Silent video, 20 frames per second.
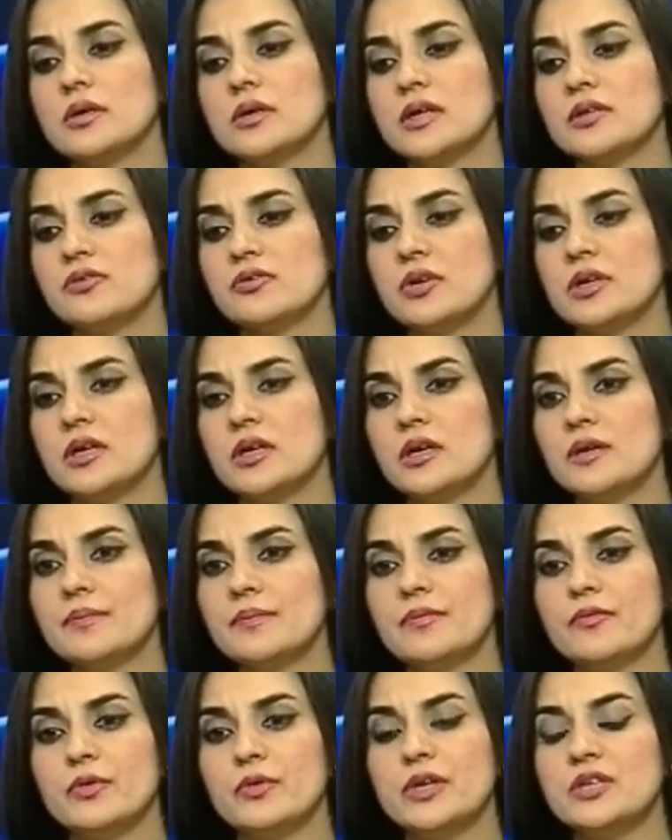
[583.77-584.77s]

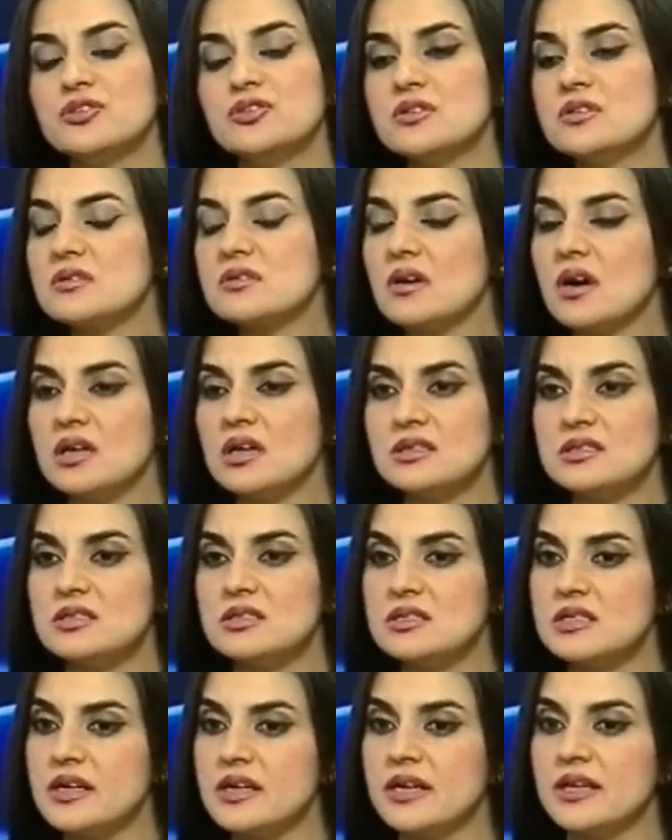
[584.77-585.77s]
Quatrina, we just can't
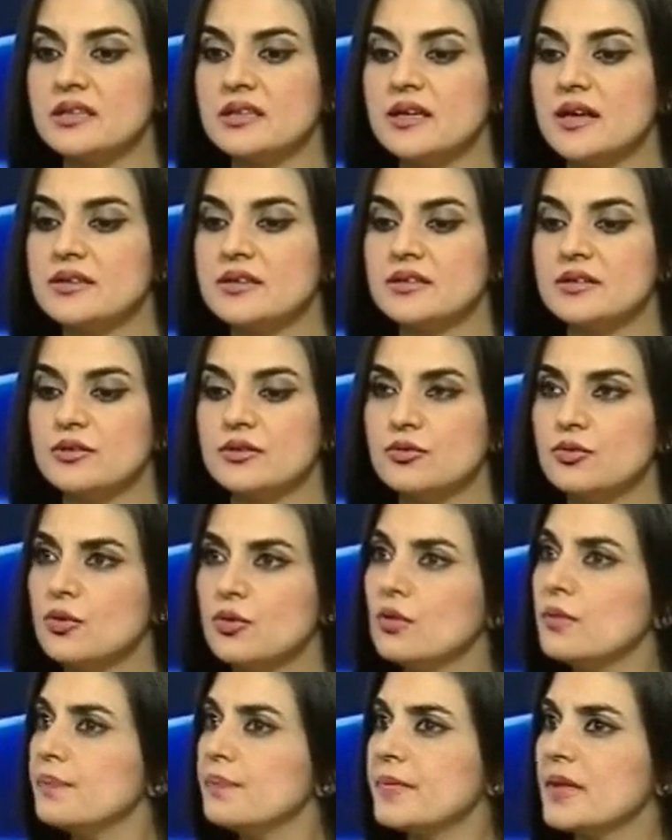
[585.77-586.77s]
say that, you
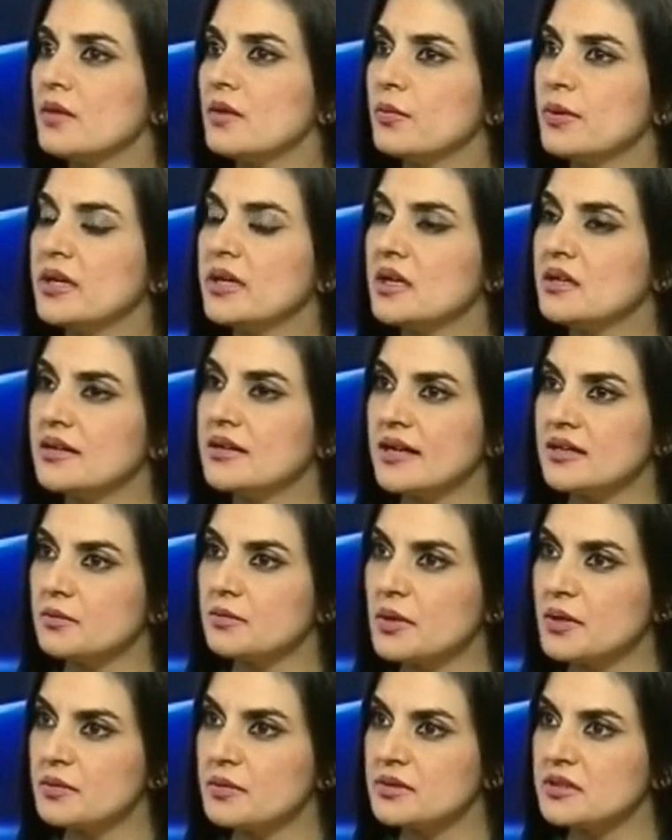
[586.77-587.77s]
know, we can get
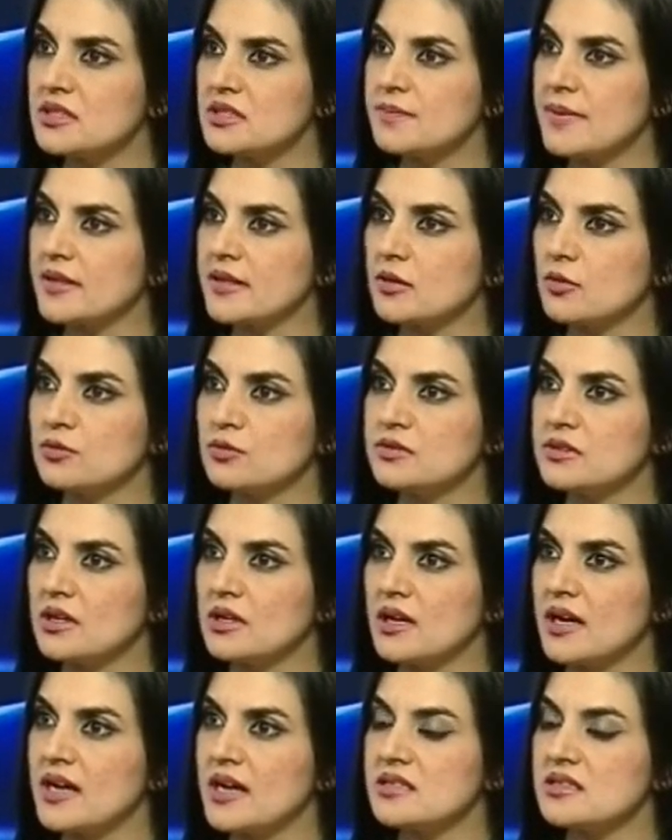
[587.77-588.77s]
away with this by closing
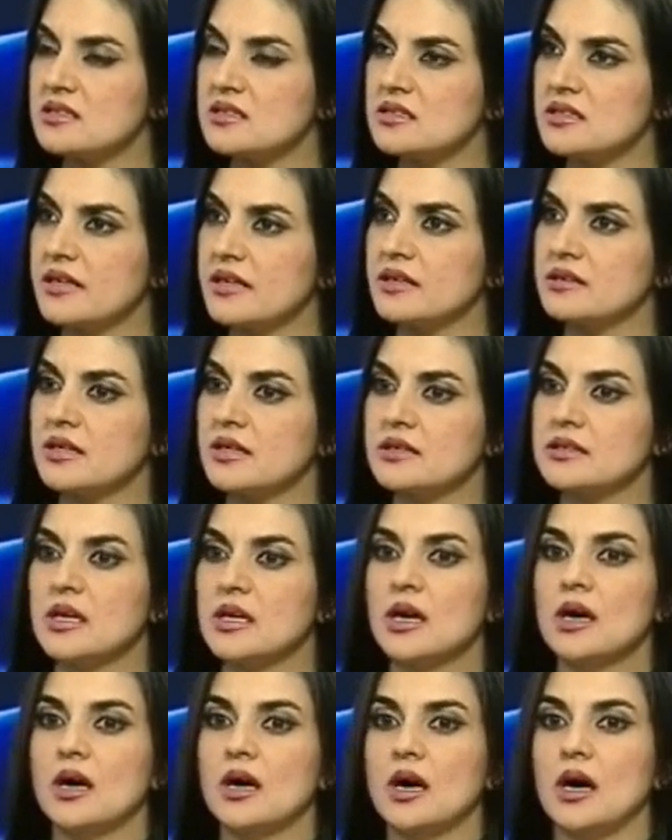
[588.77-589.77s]
our eyes and saying that
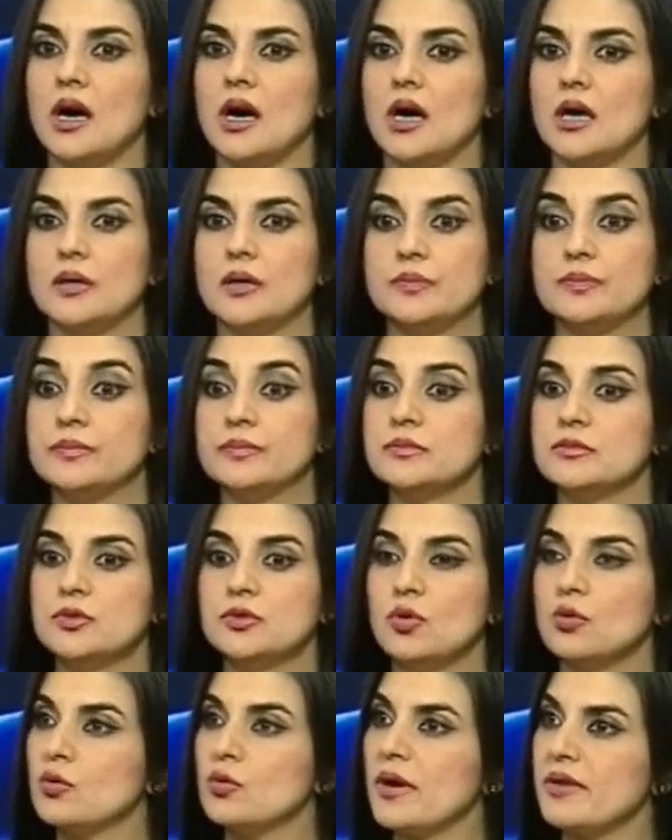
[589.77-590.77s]

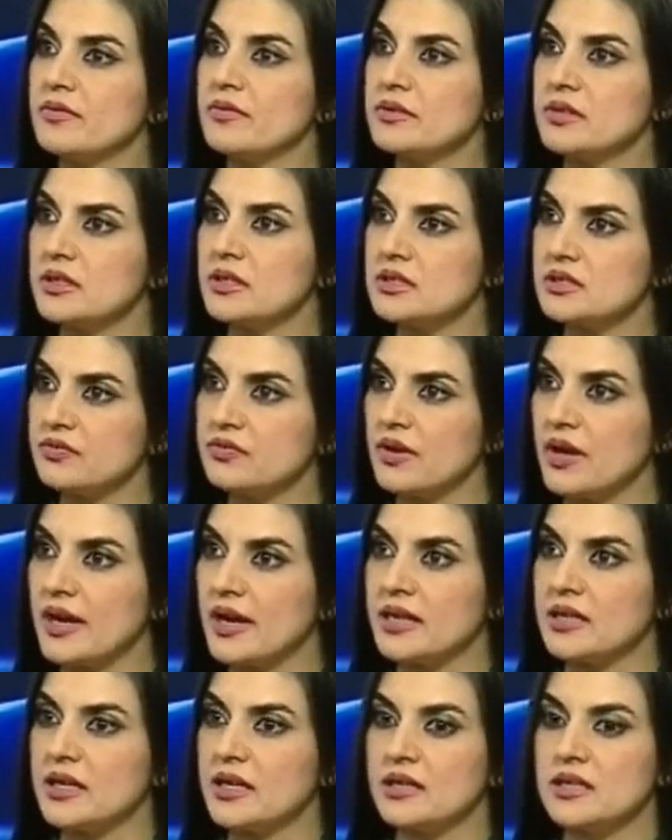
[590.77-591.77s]
no, everything is
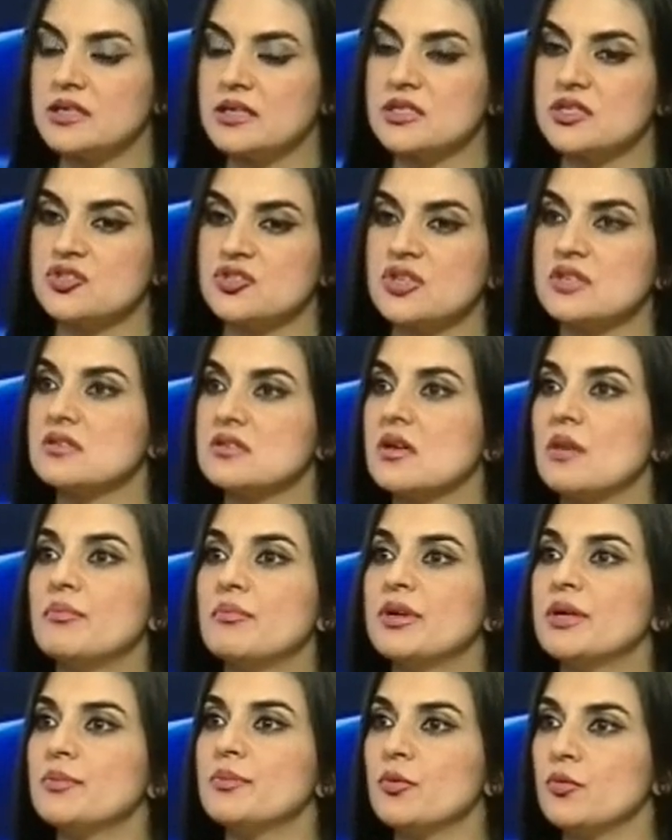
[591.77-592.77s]
fine and it's just
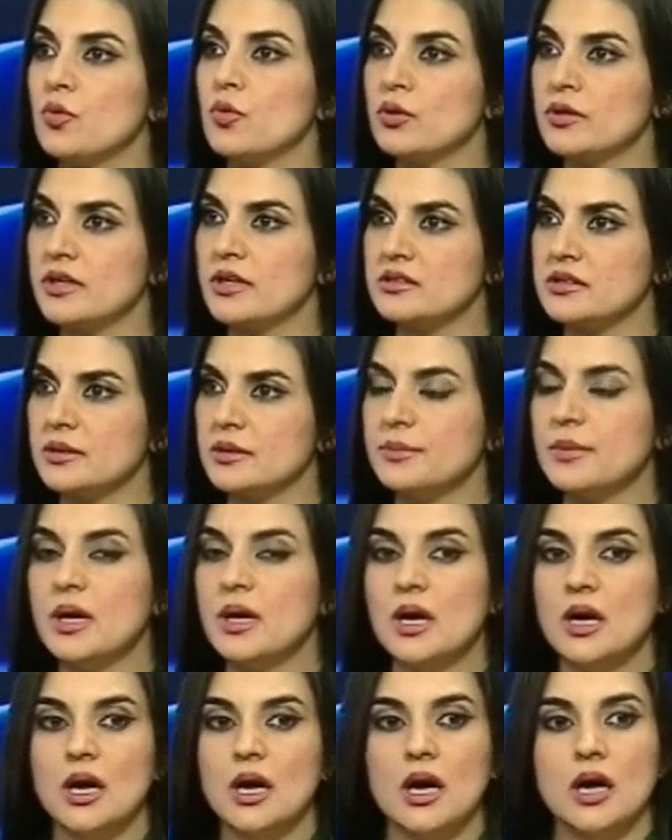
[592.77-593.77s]
somebody provoking them.
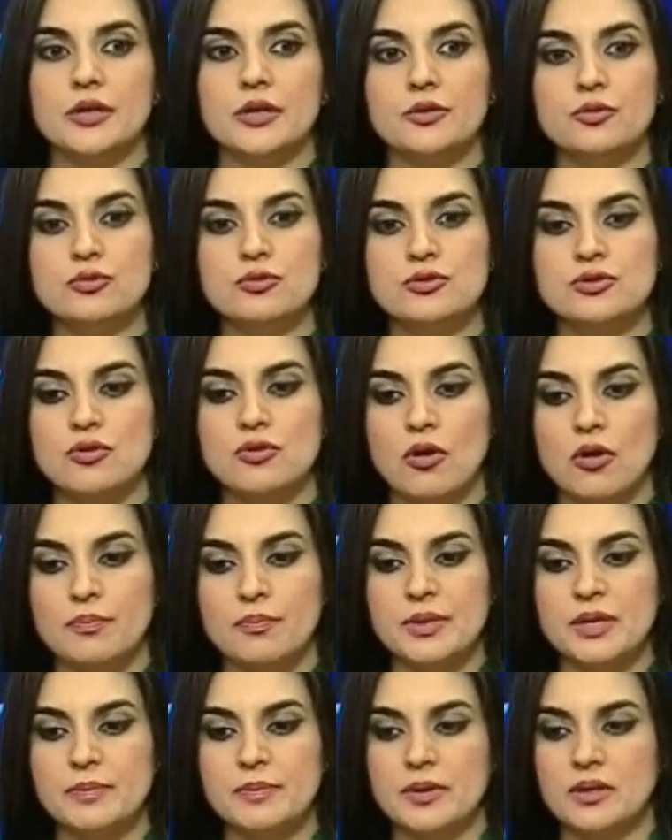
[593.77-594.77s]
You saw
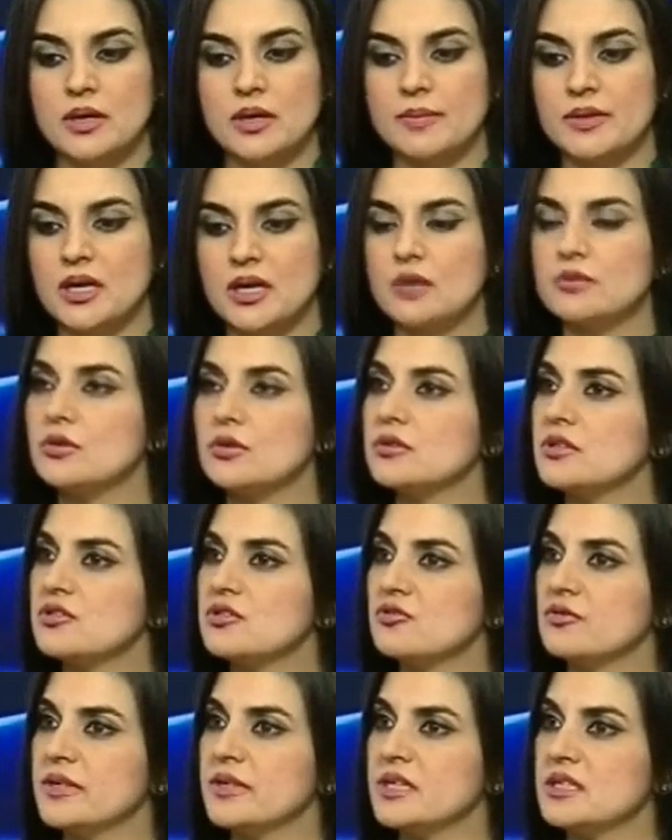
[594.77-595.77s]
people coming out on the
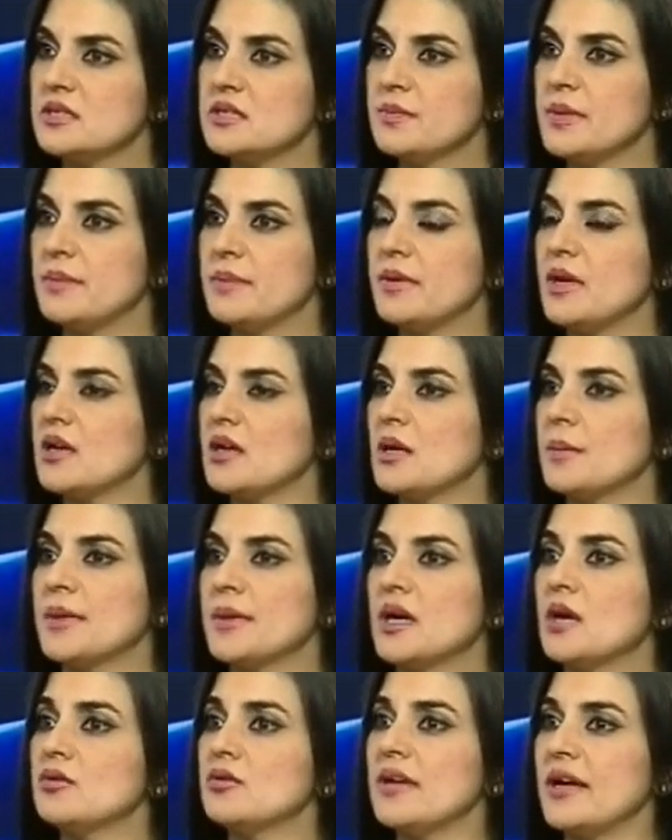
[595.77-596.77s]
streets, people are
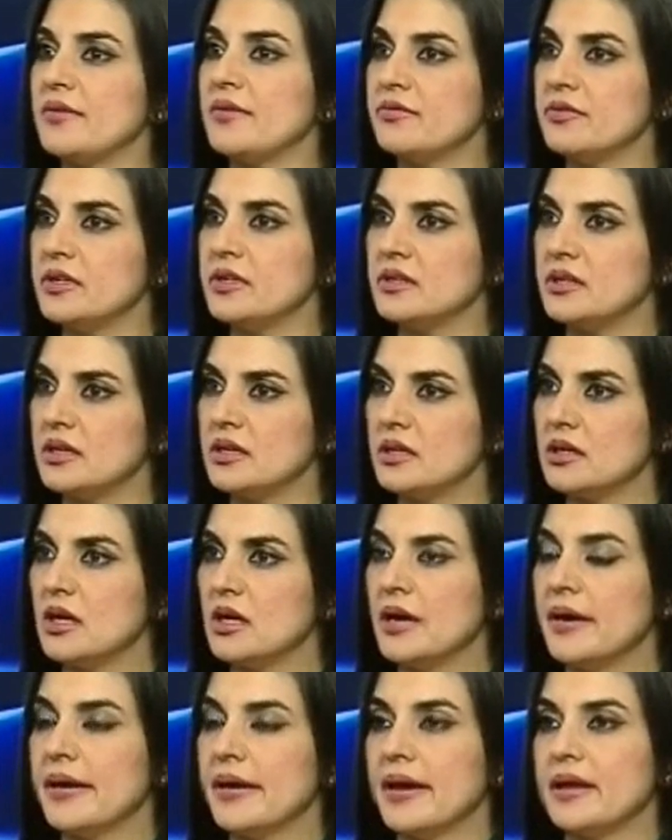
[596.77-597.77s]
coming out every day,
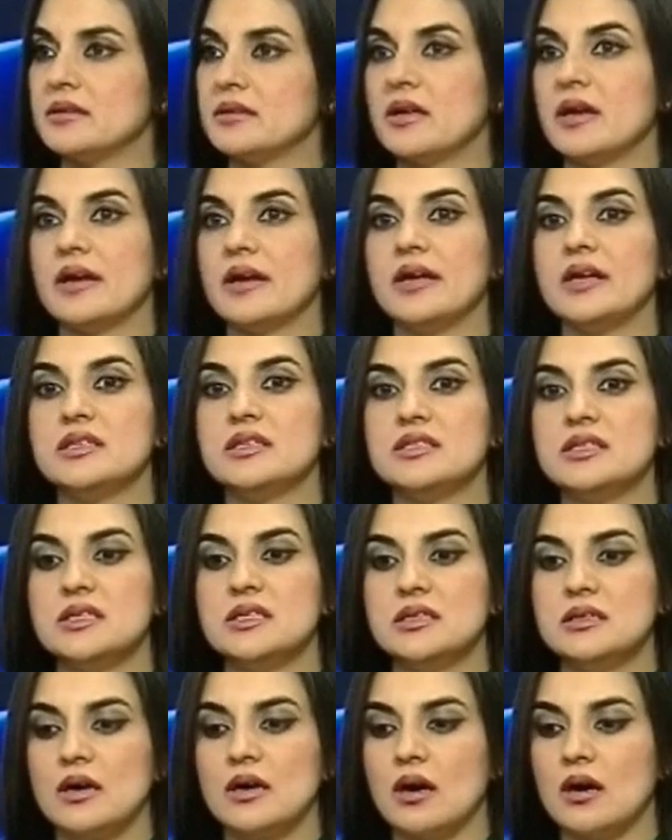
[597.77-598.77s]
and there are
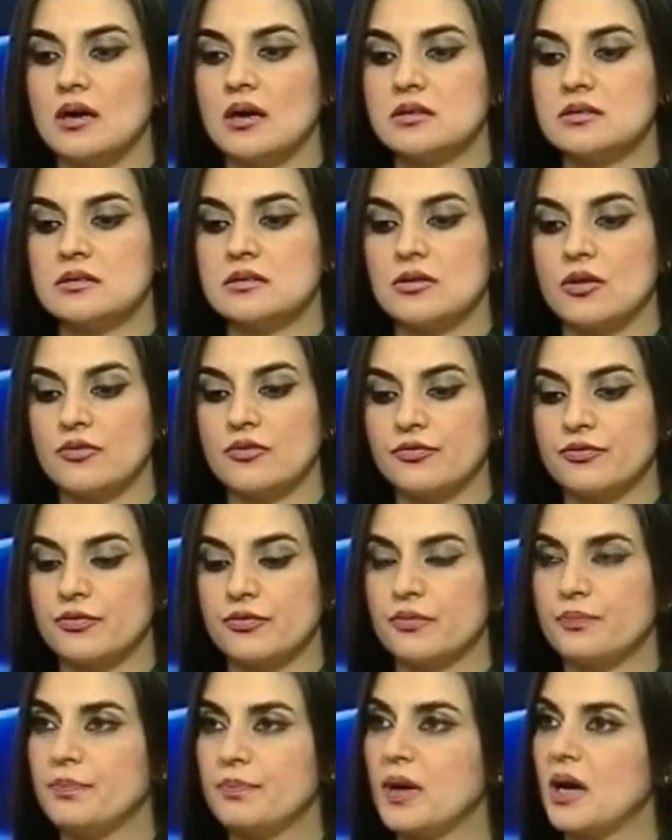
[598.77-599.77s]
18 hours
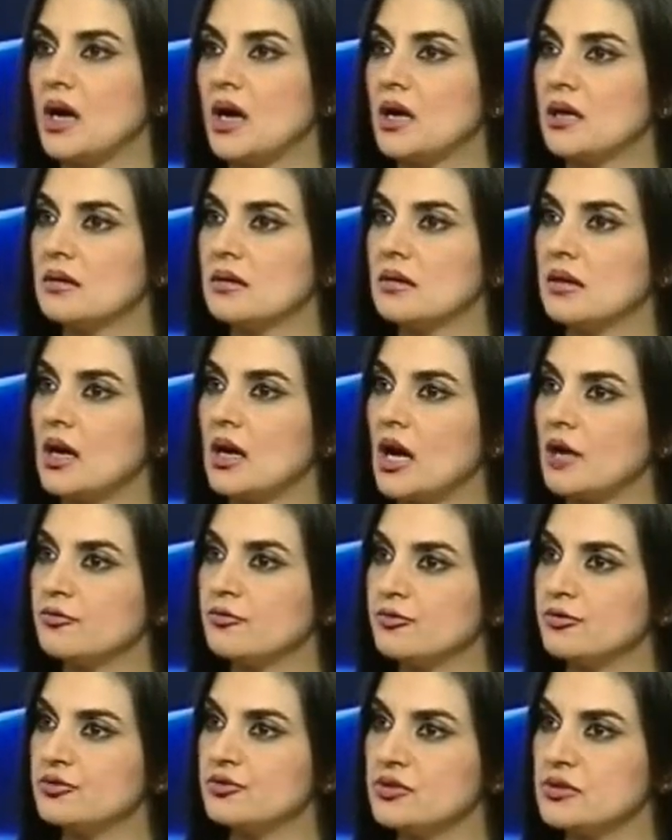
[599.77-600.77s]
of power
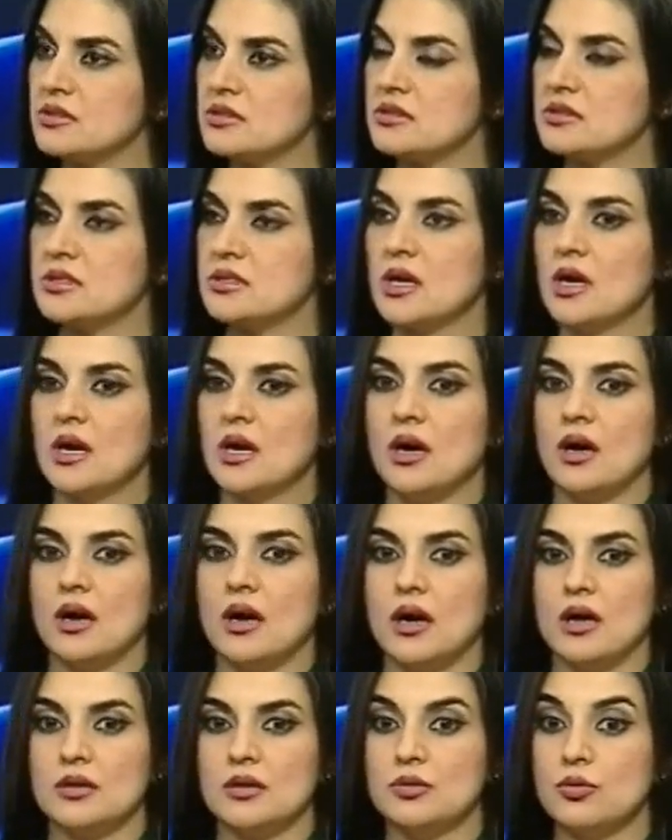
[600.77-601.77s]
outages.
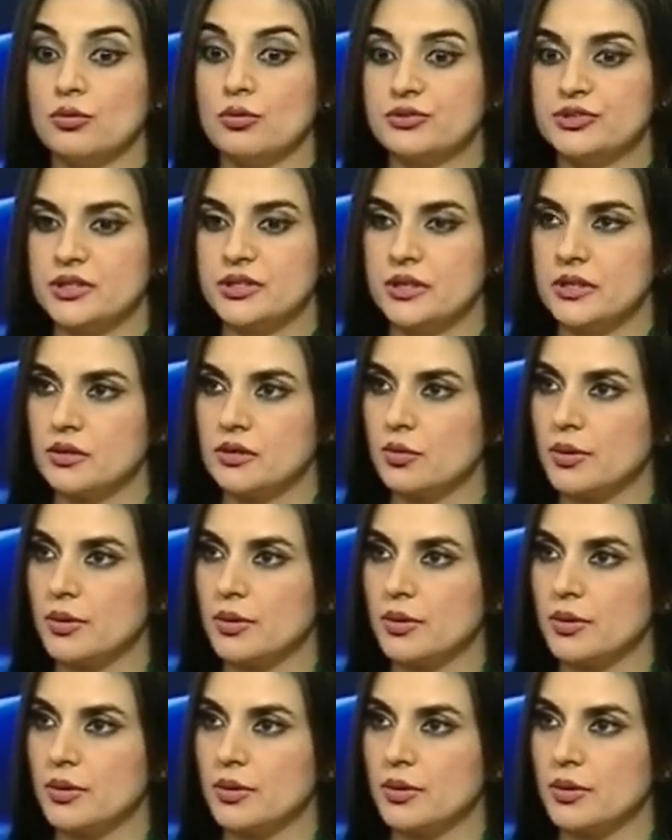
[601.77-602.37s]
load shedding